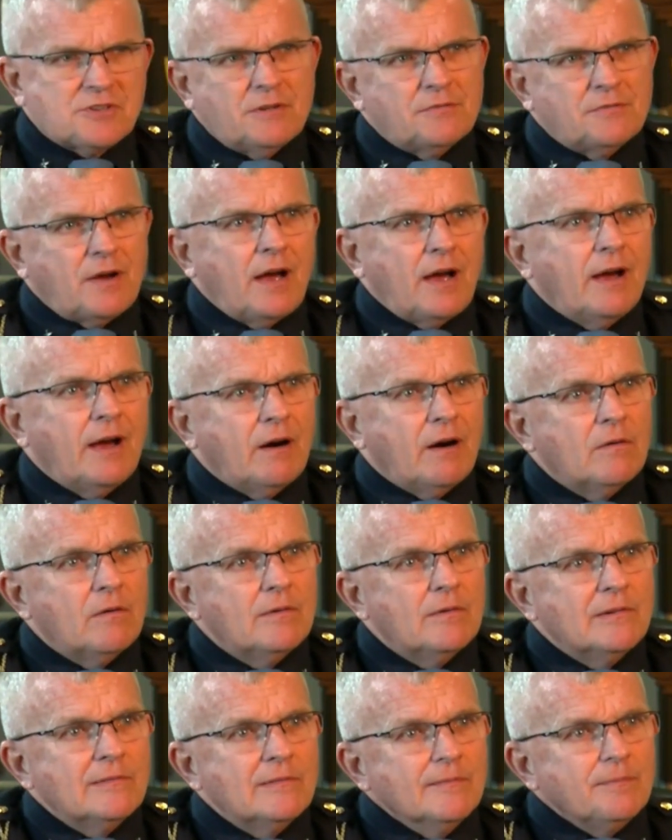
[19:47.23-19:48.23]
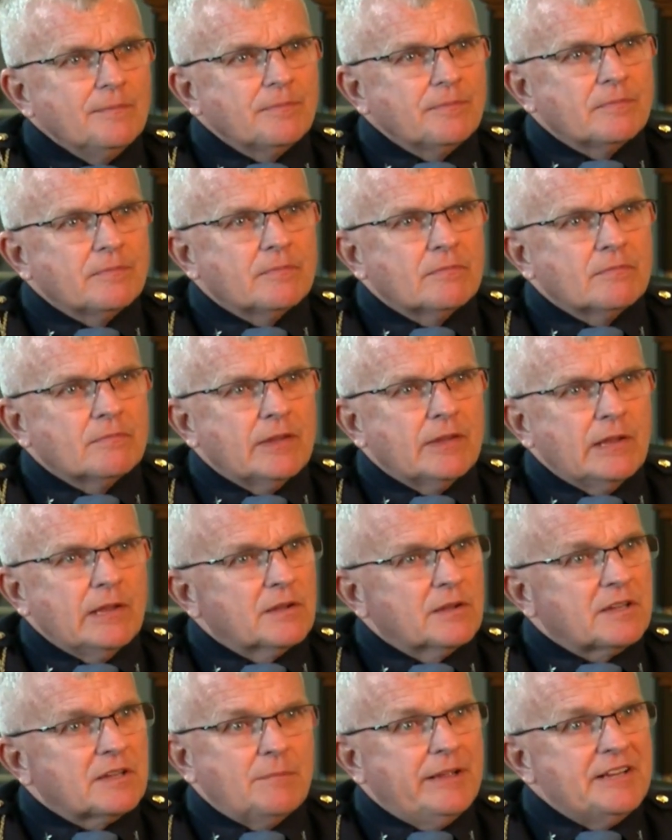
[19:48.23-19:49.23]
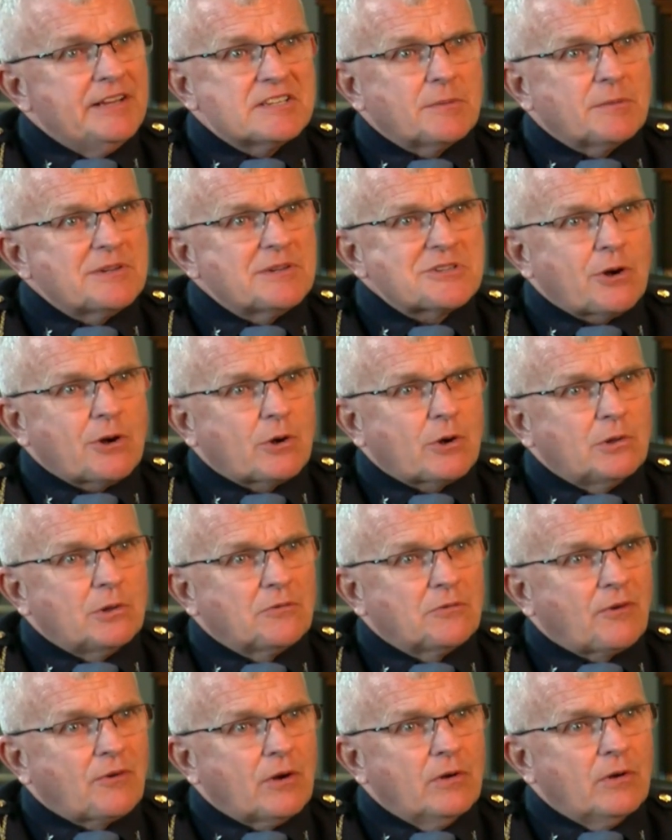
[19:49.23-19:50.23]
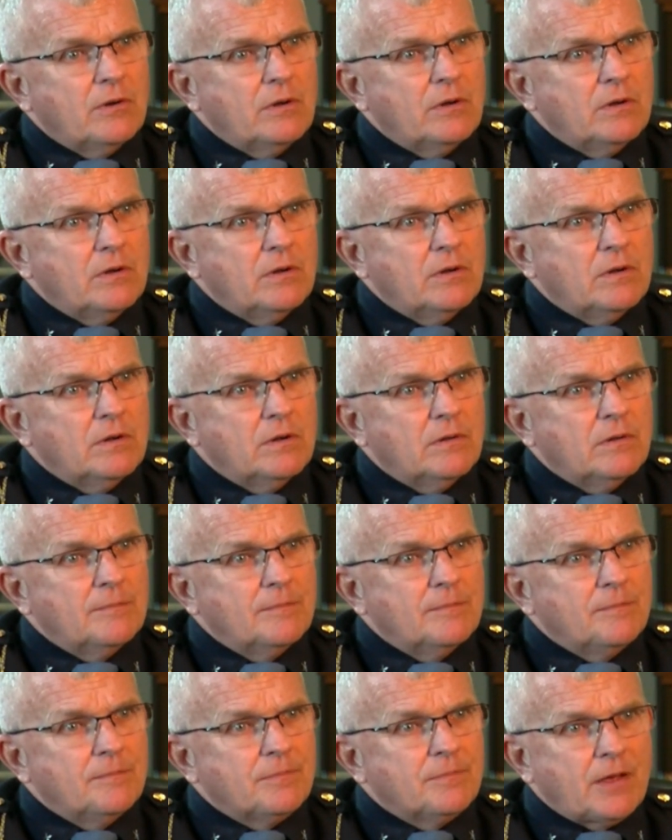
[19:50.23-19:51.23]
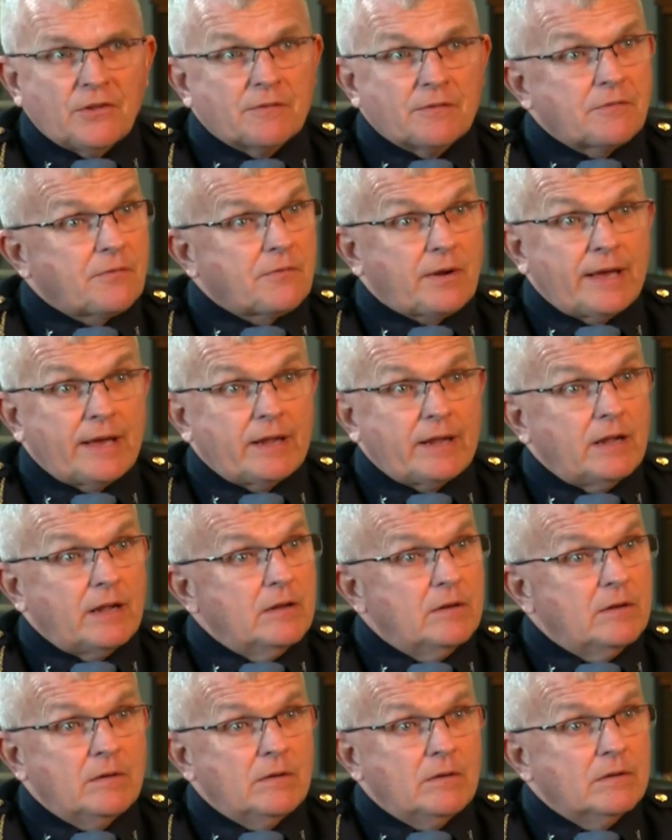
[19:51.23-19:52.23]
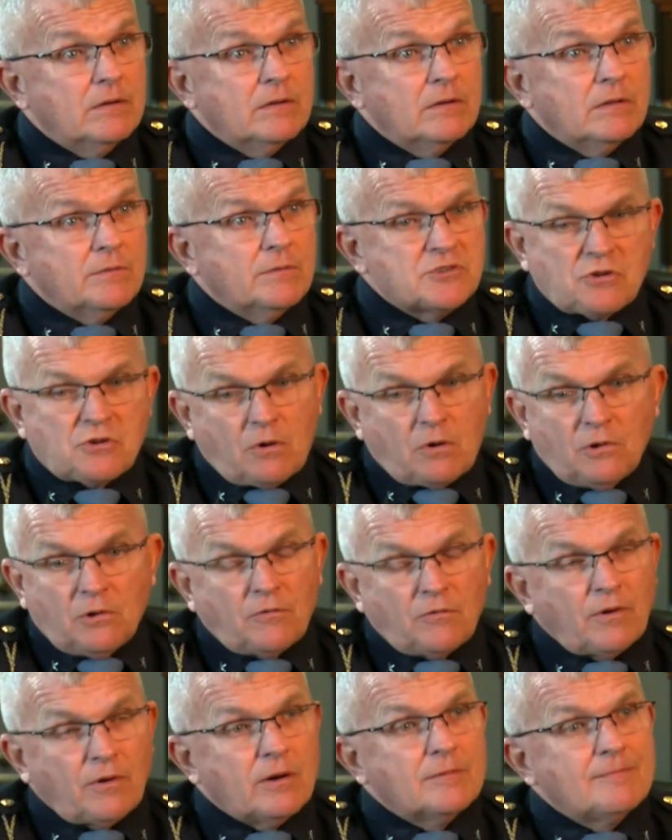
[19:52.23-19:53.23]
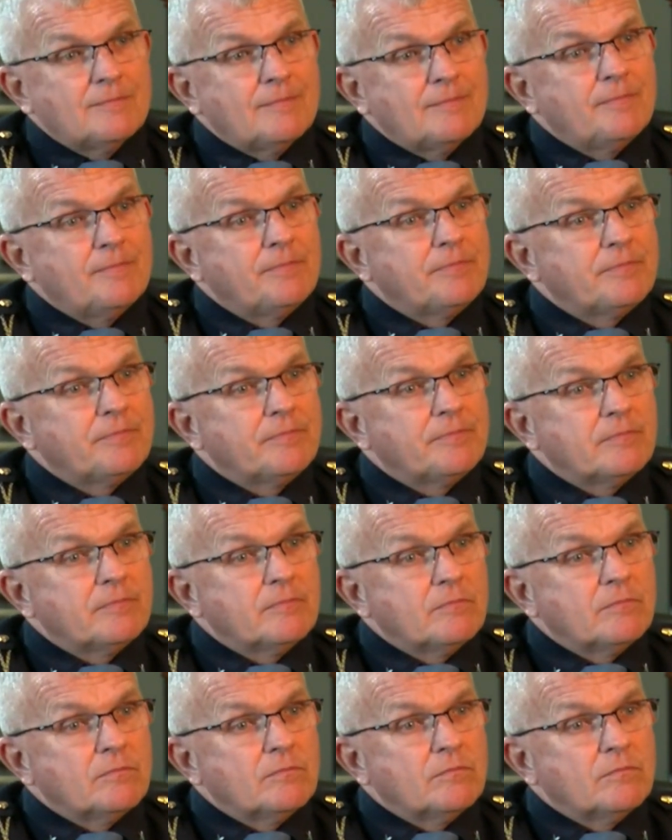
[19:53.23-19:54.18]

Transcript: there's nothing else in the file. He looked at me, he said, we start over. I'll never forget it. Start all over.